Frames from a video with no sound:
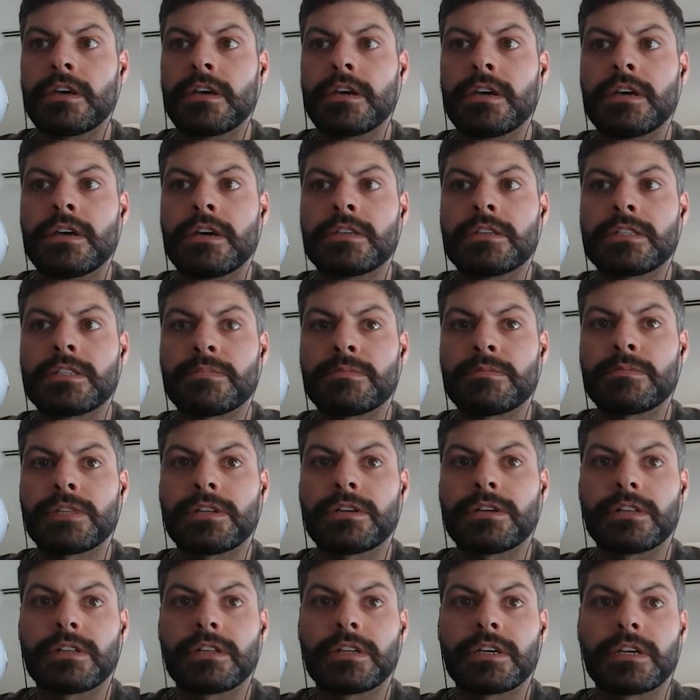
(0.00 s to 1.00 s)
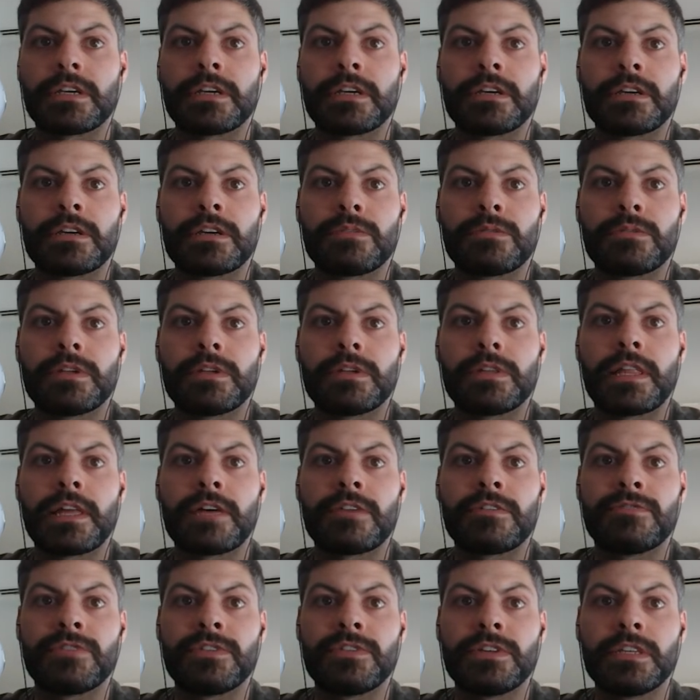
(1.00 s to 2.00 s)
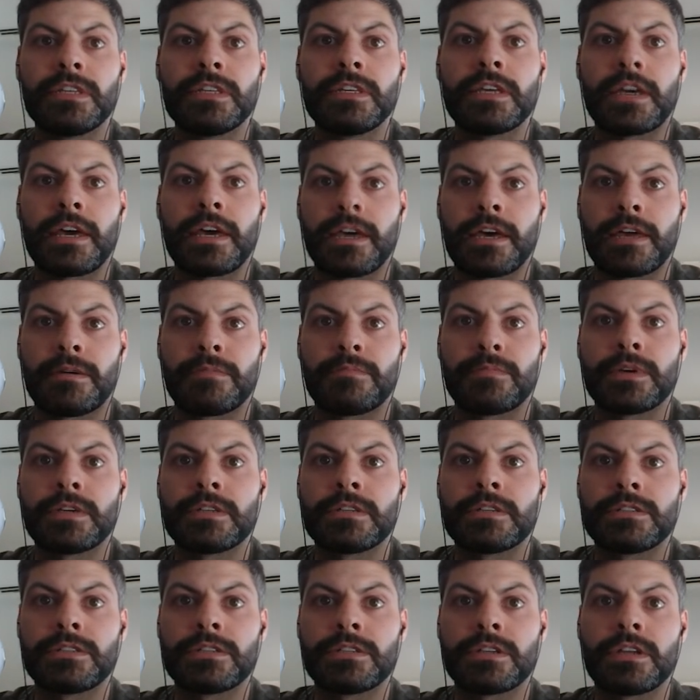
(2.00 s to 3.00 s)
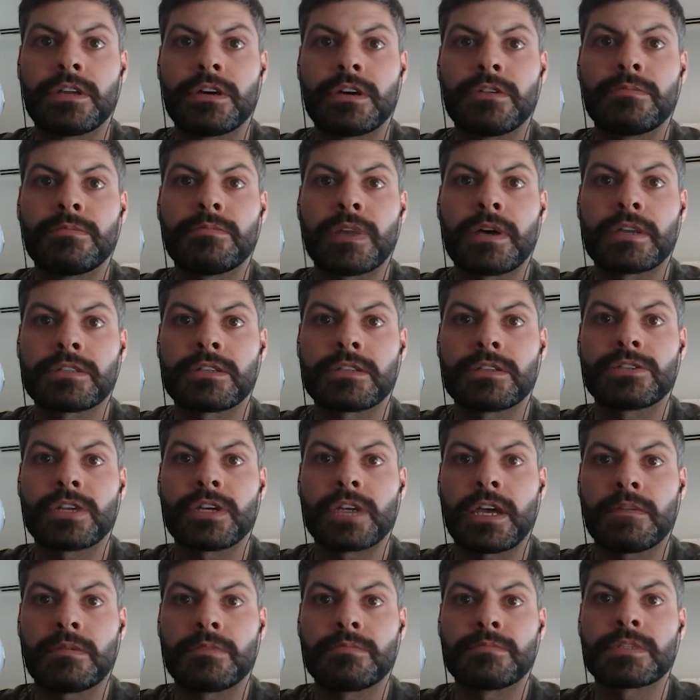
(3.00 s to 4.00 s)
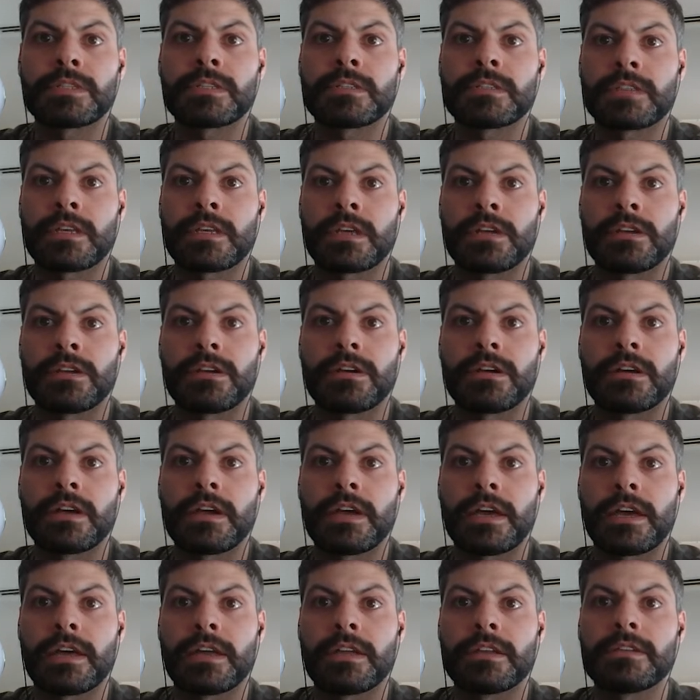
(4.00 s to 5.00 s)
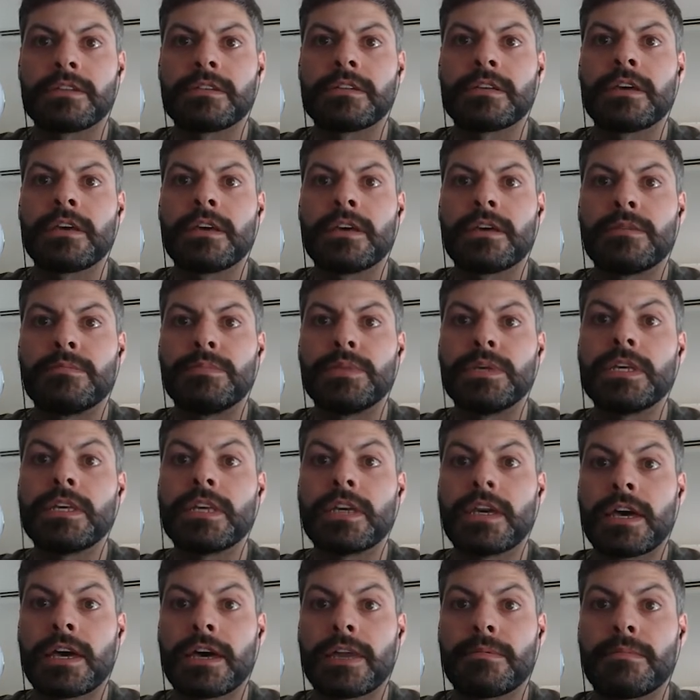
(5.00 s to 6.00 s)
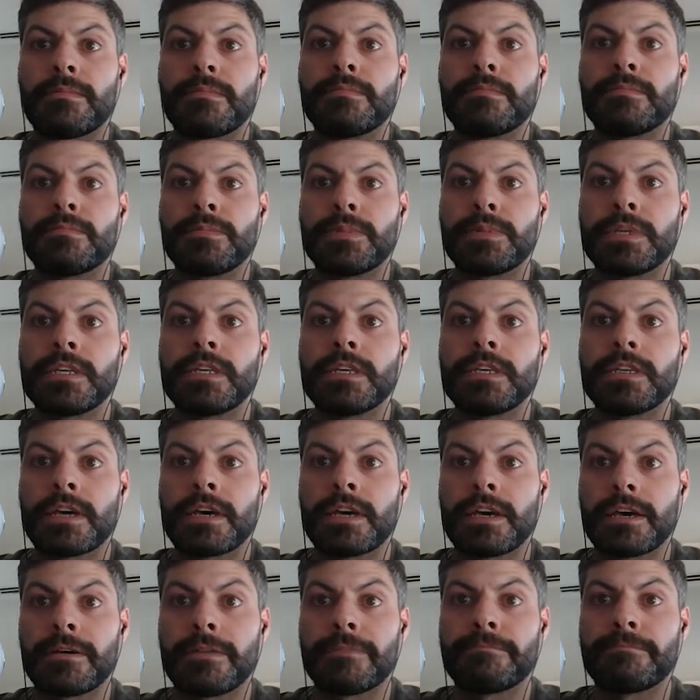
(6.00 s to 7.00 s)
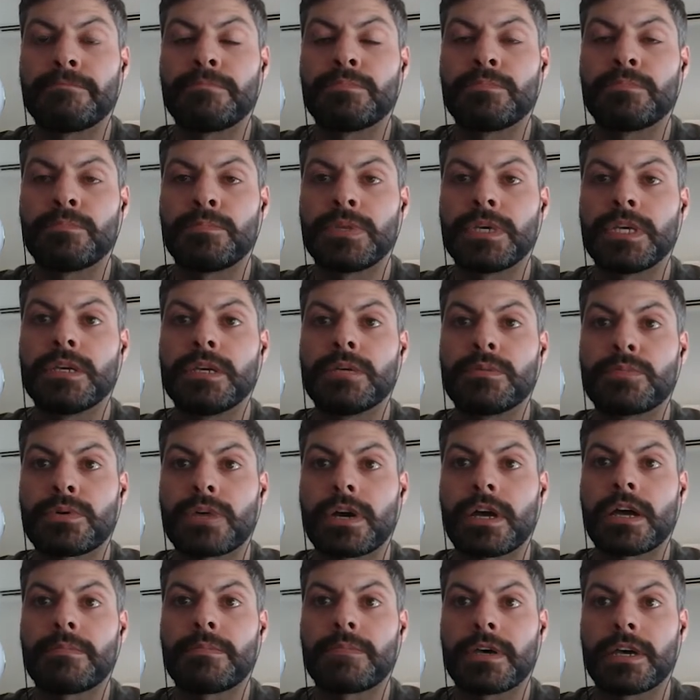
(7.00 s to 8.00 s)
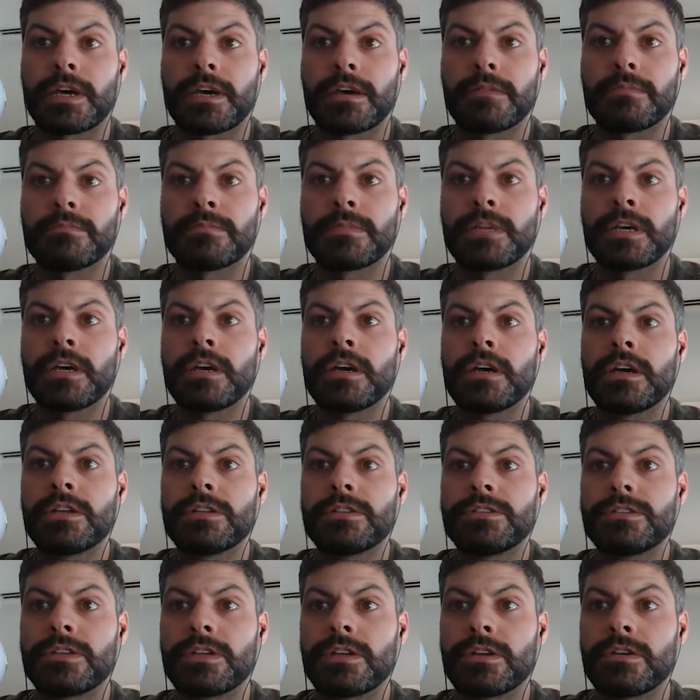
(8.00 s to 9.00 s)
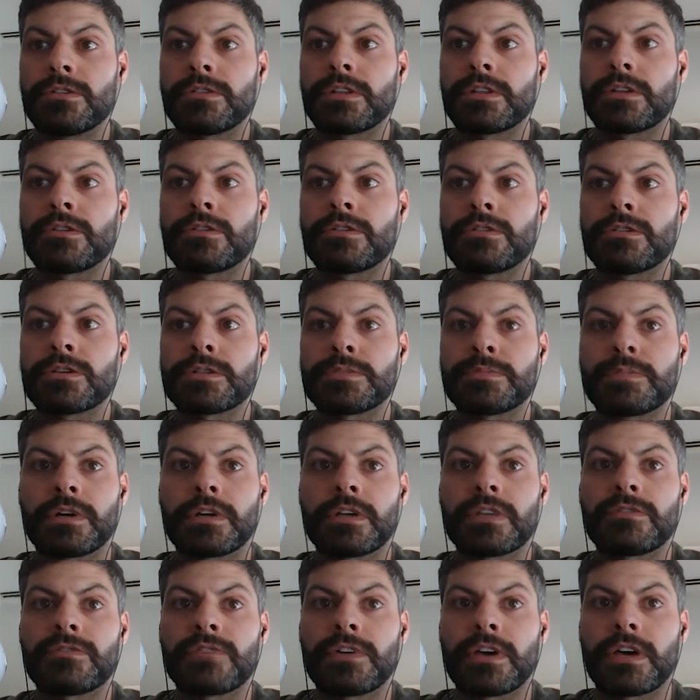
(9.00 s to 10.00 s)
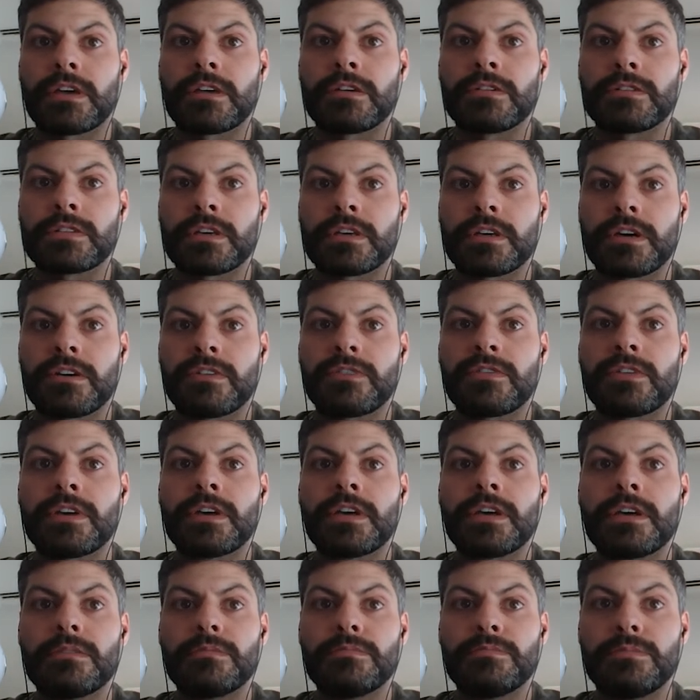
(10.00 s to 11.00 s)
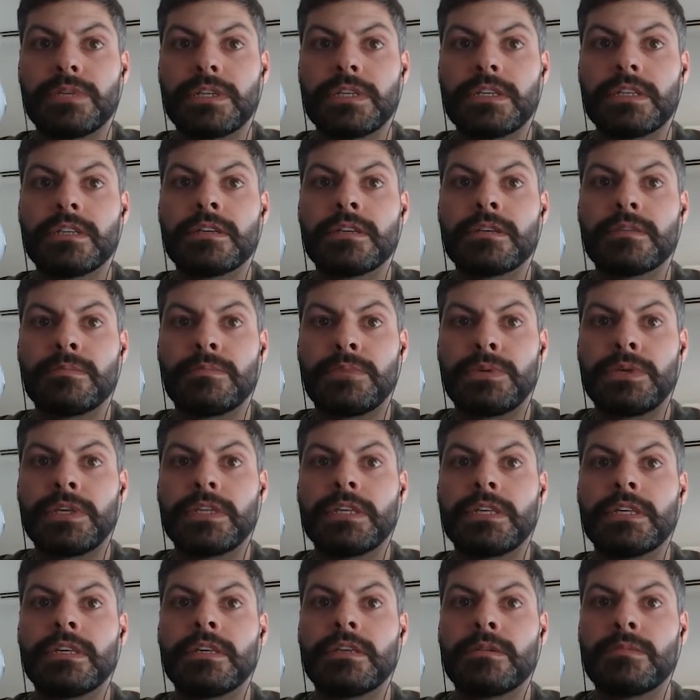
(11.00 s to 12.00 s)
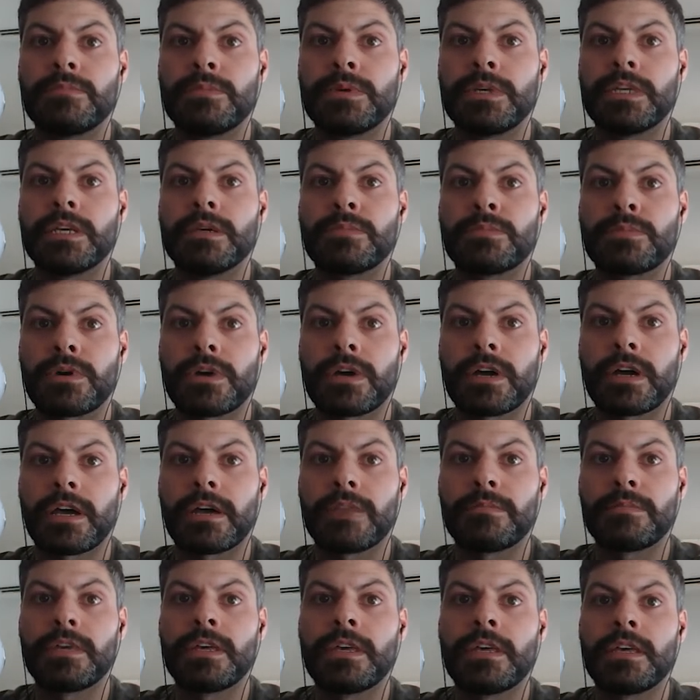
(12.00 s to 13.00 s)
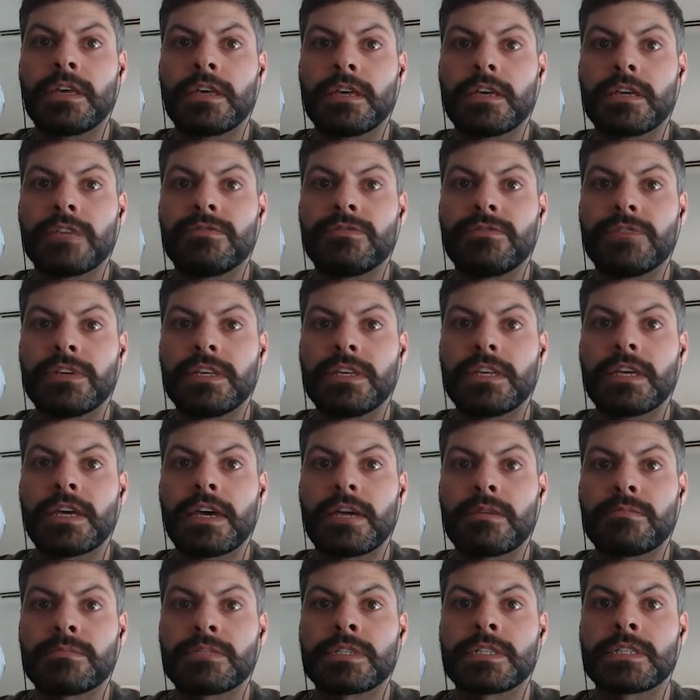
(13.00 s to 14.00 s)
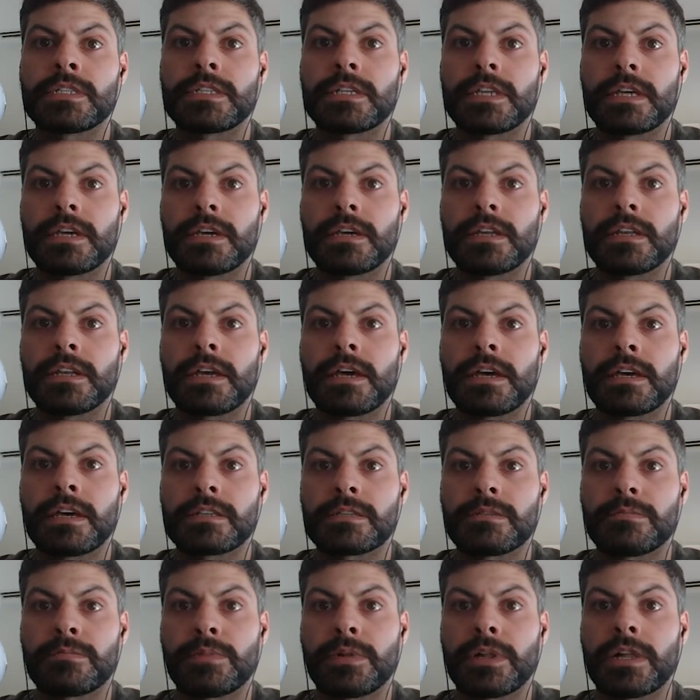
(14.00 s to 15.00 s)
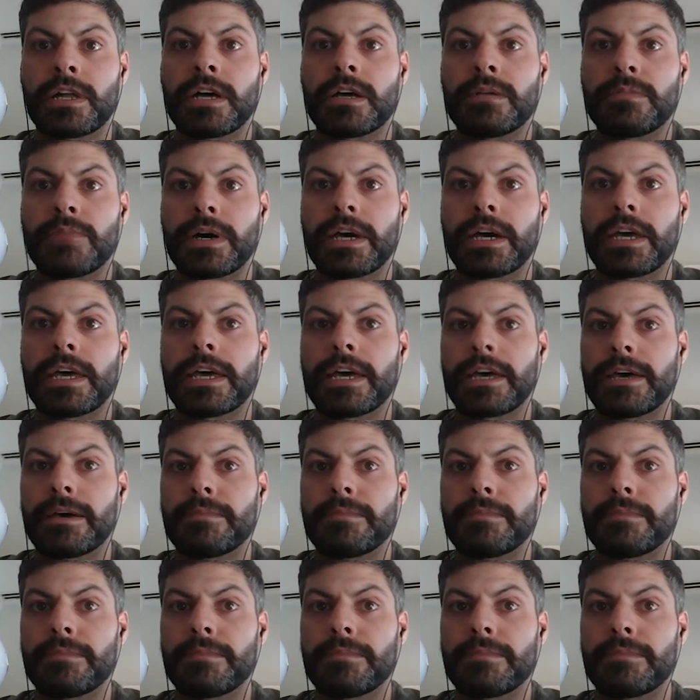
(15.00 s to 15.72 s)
Similarly, we let VM denote message M's sender, and BM, PM, P prime M denote the corresponding values of B, P, P prime in VM's state as implied by M.